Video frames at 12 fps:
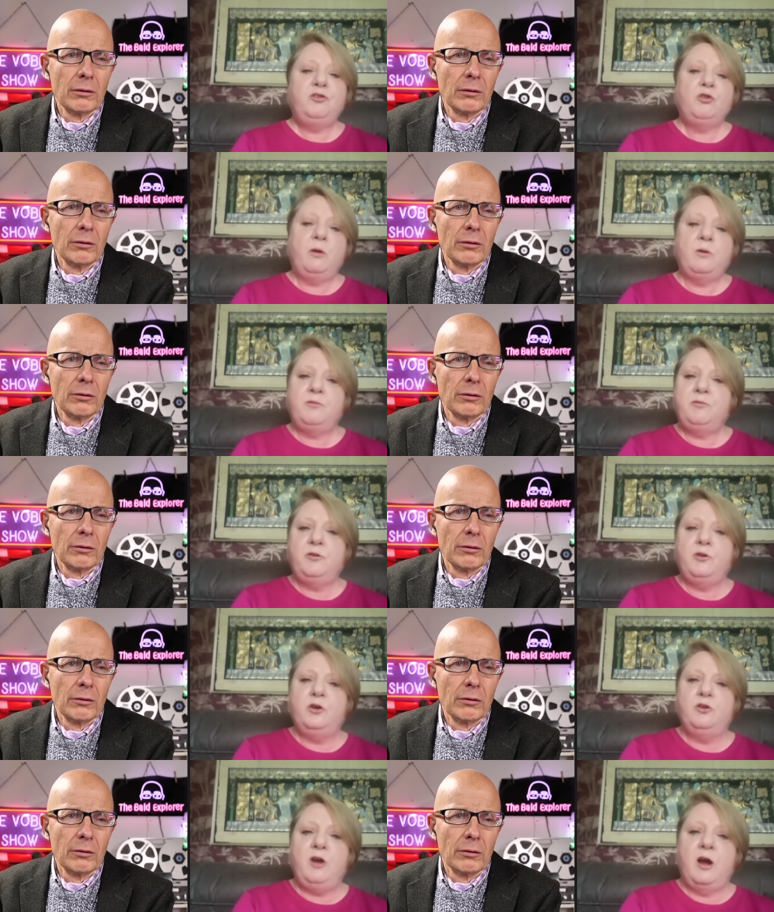Speaker 1: to growing
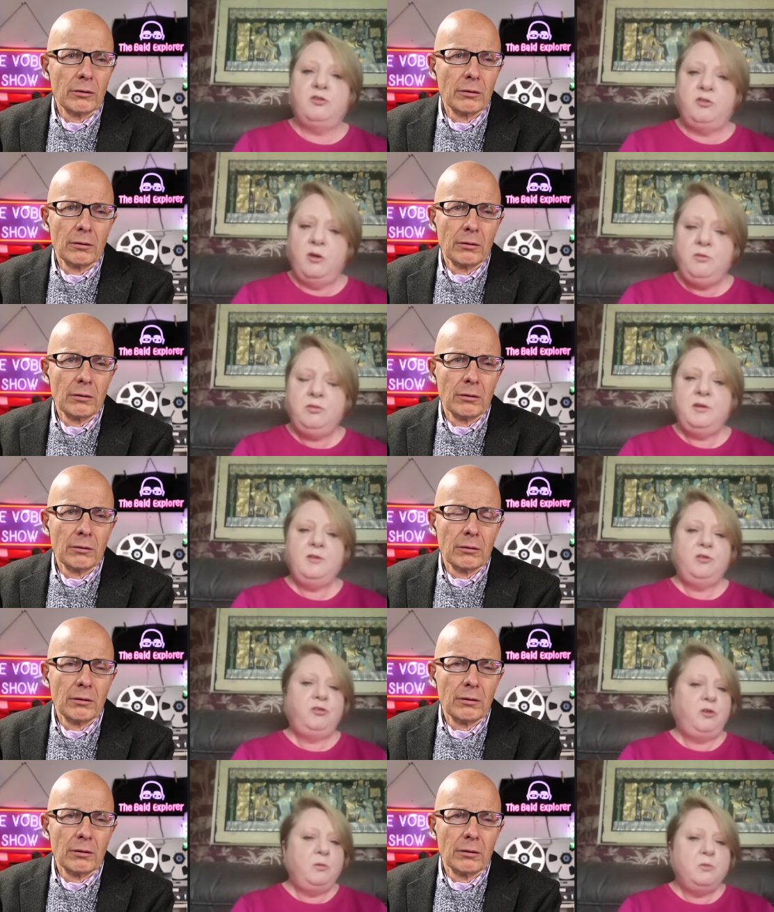food. I don't think
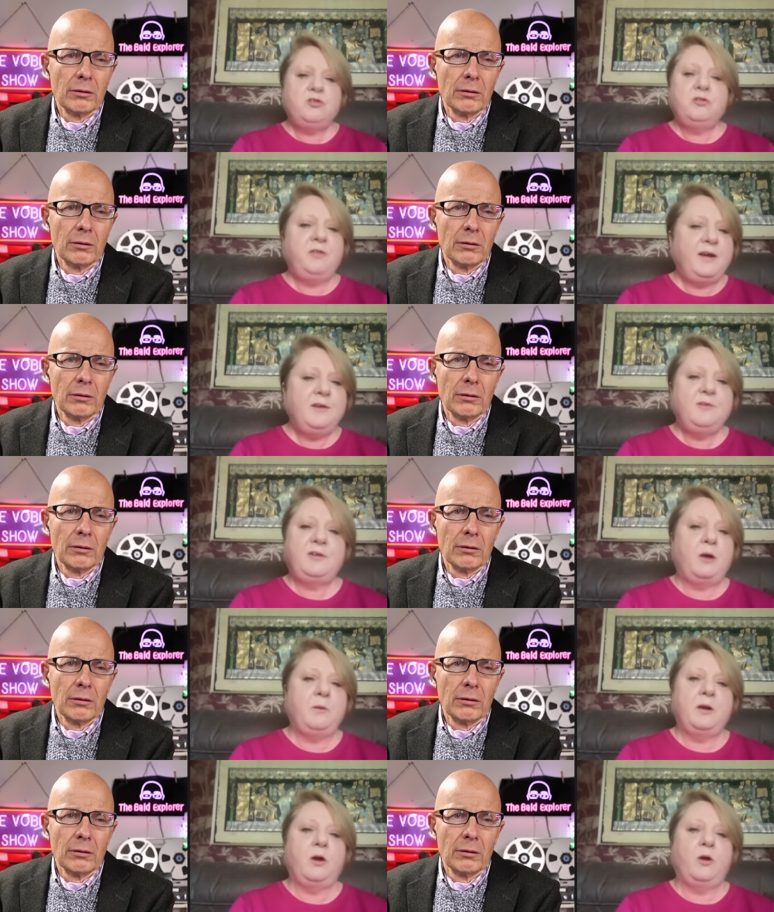so much of that is
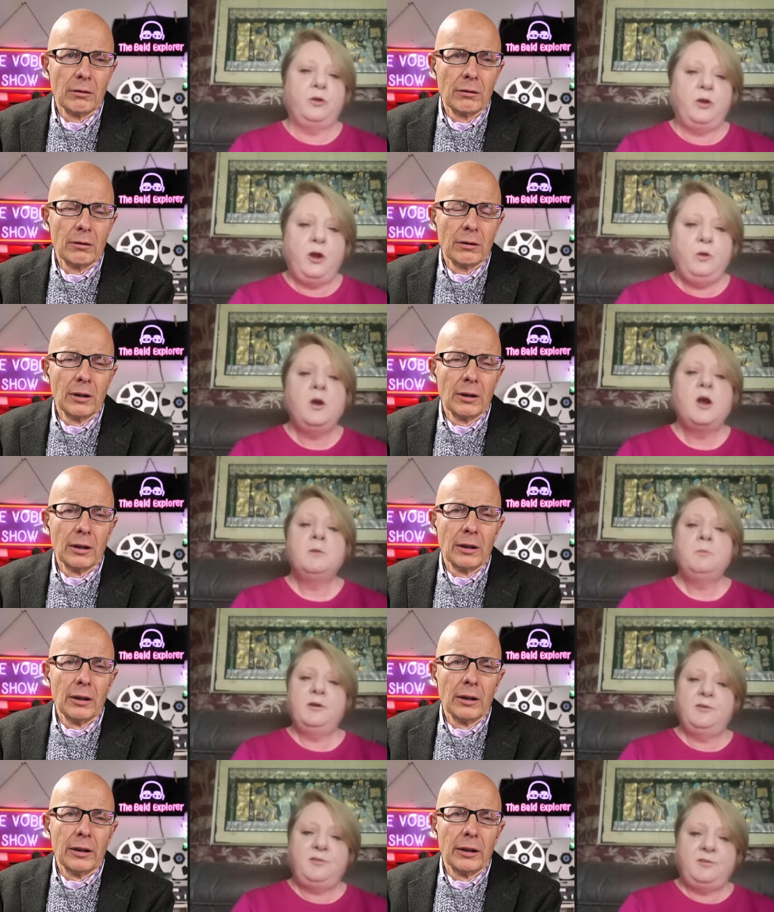going on, no,
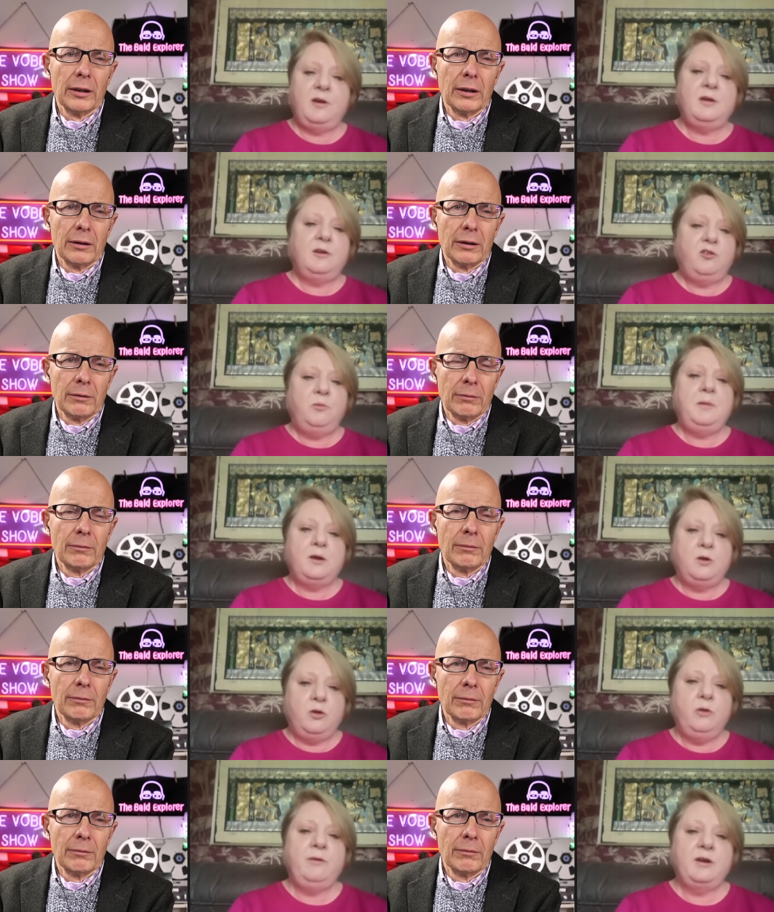but it's certainly to be
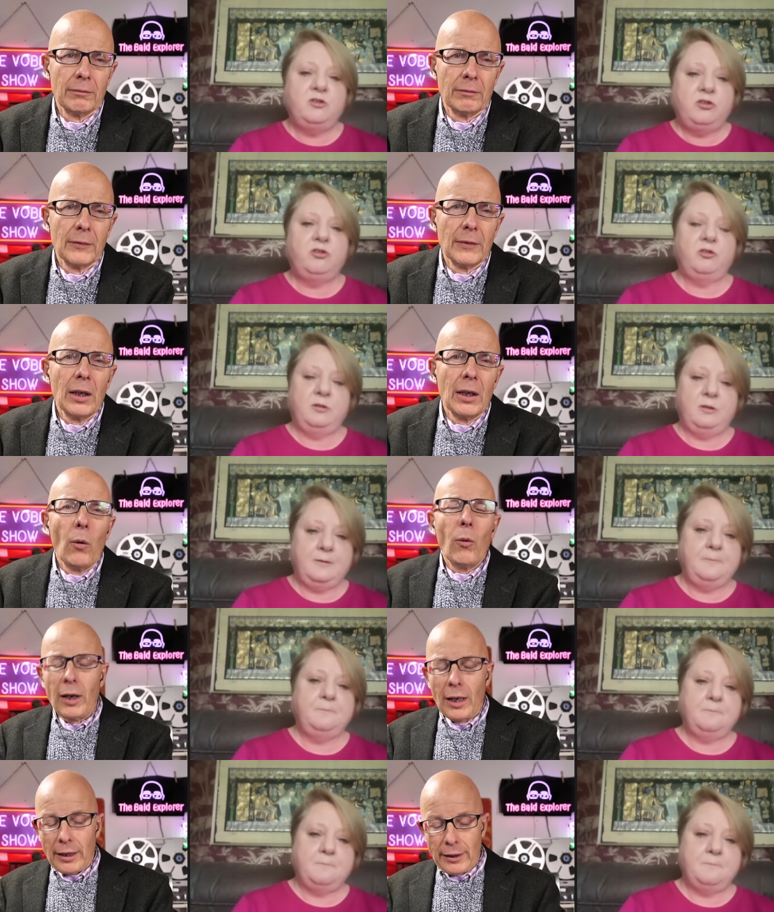encouraged.
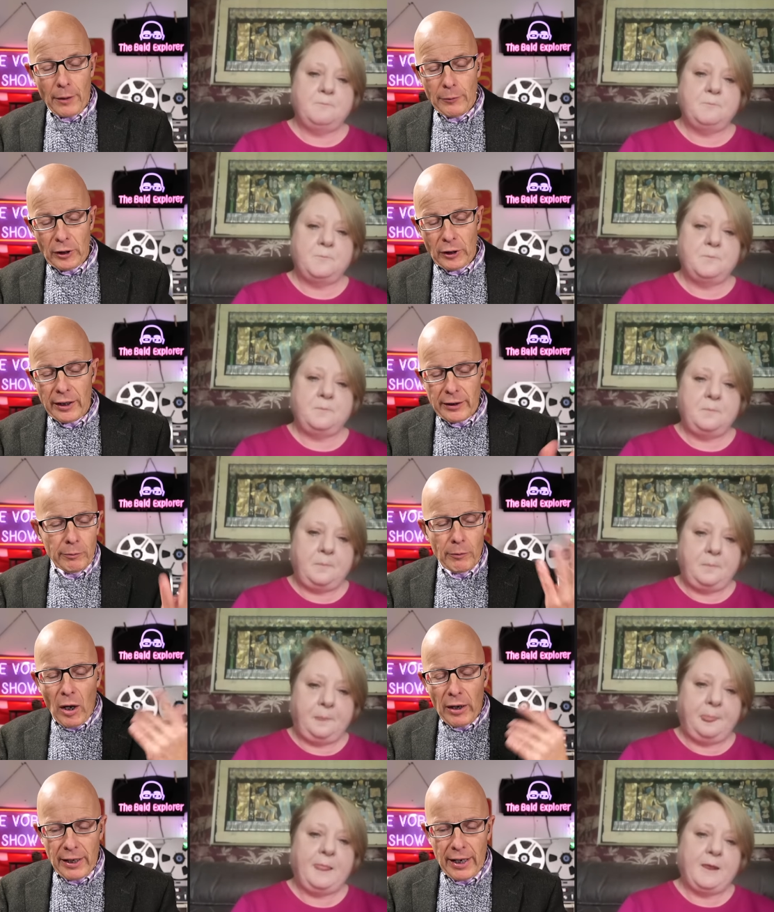
Speaker 2: Well, I, I mean, I
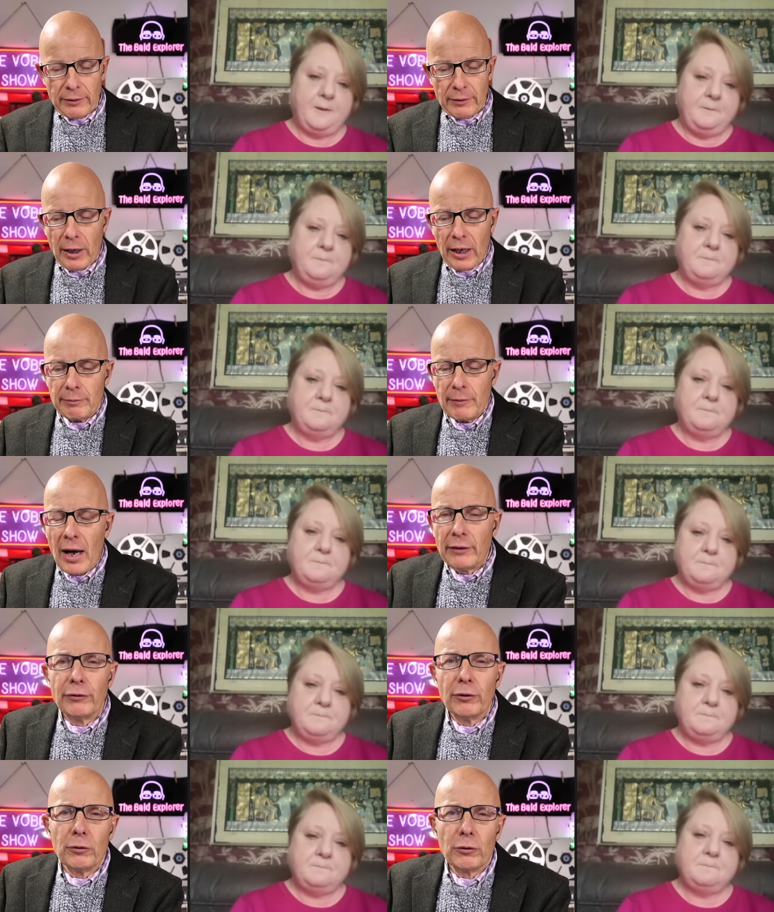my dad
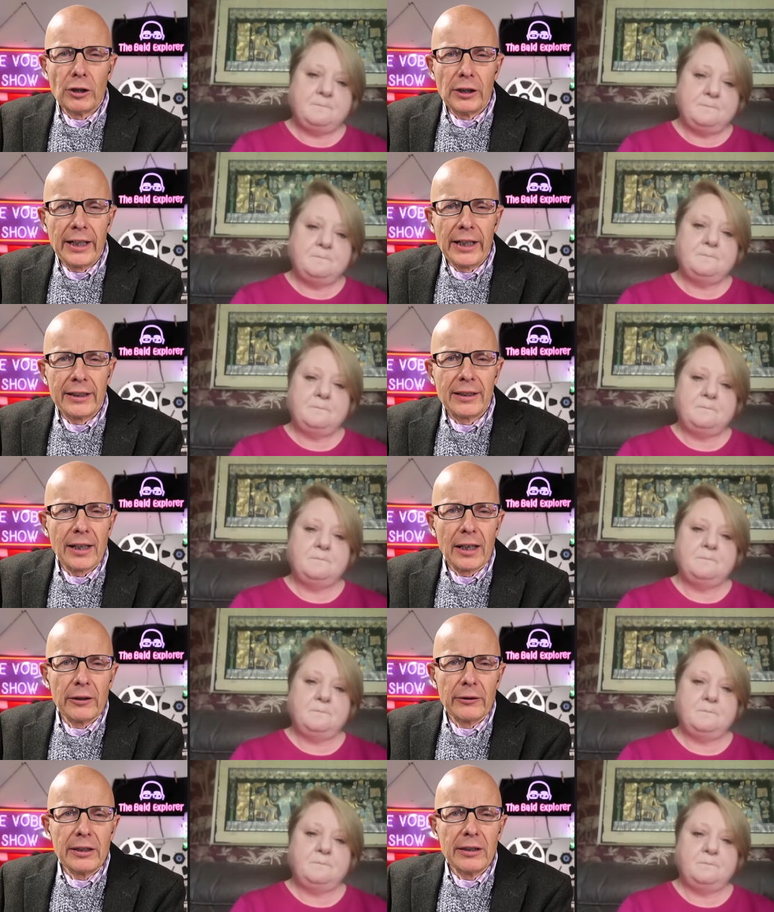um, unfortunately had
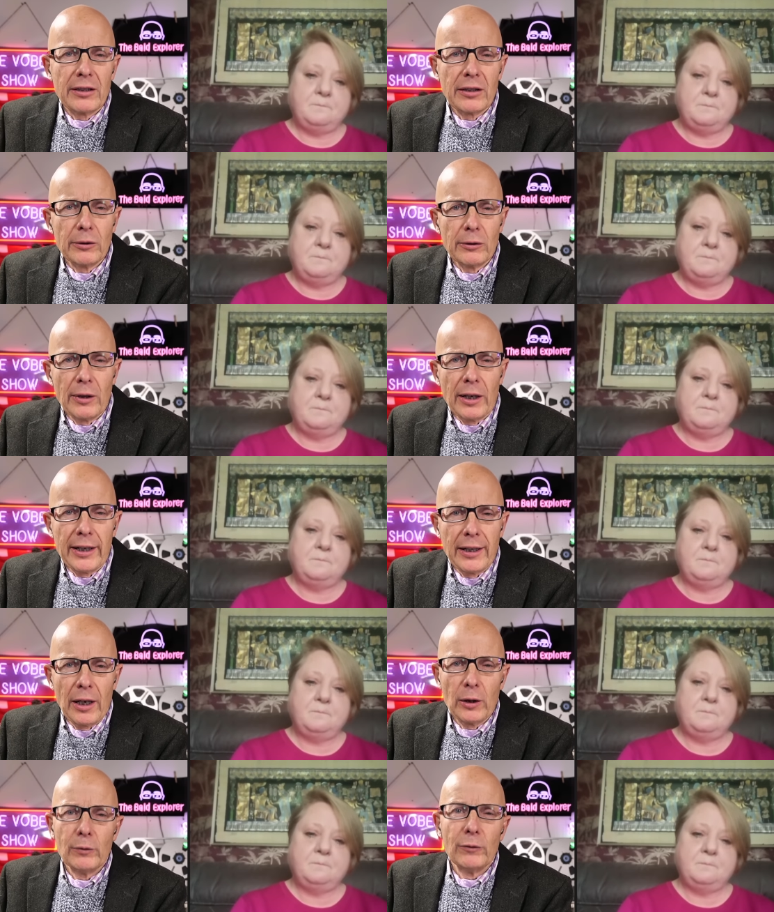to go into
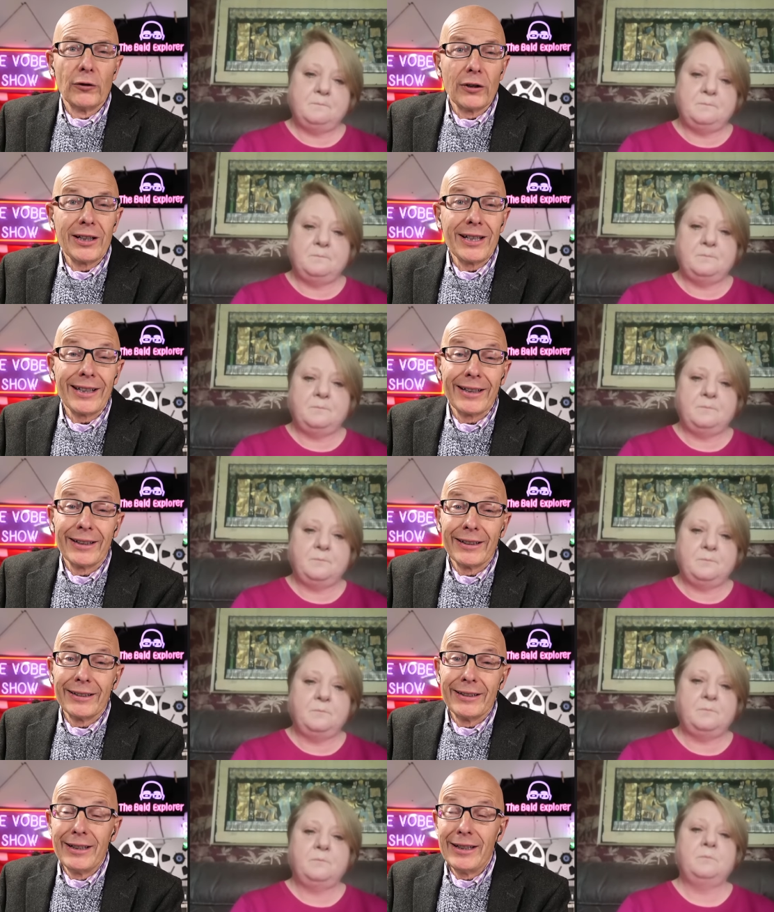a home for a
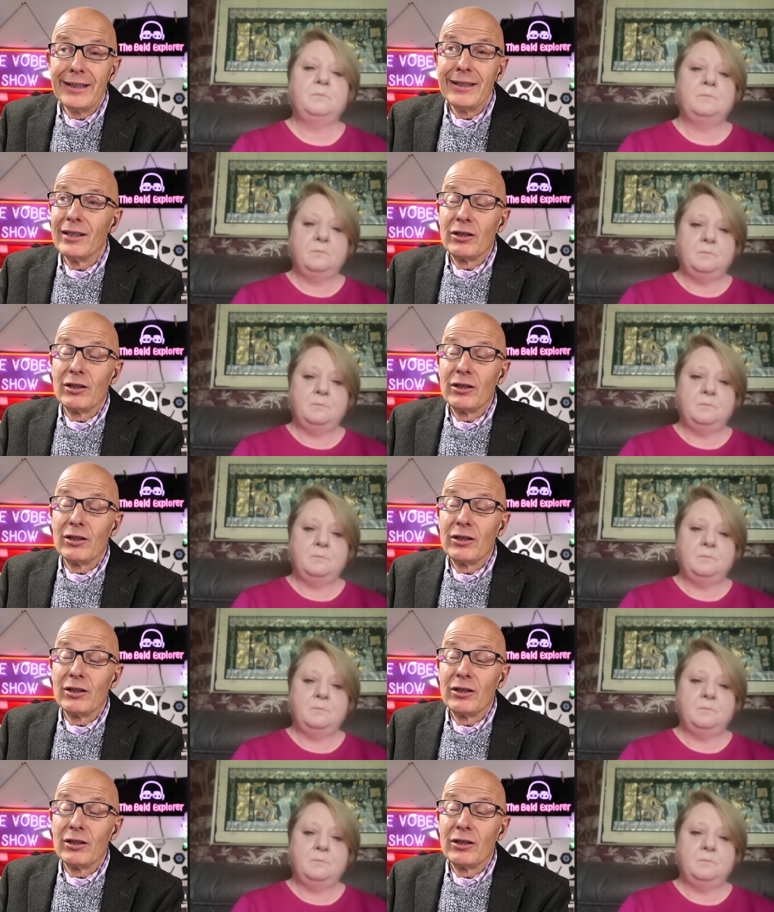year, and he